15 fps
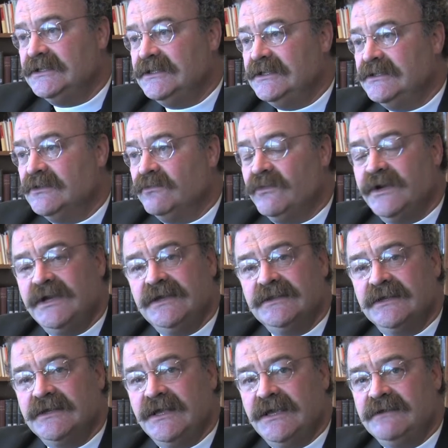in the way
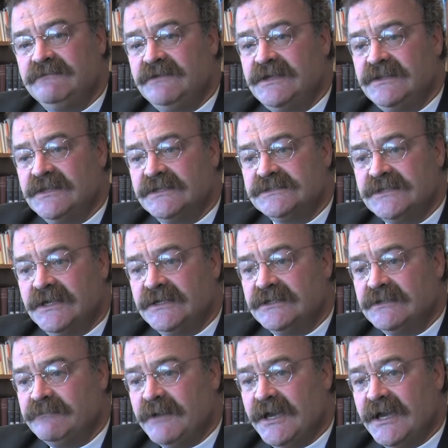that Ed Veith has done in
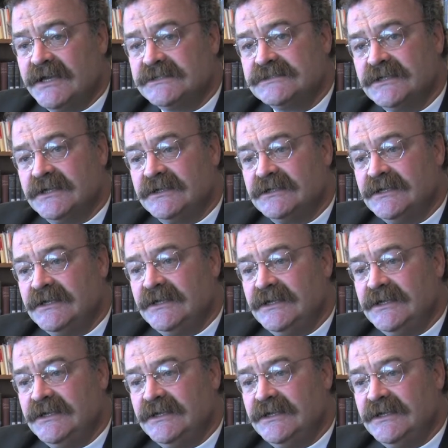the past, and,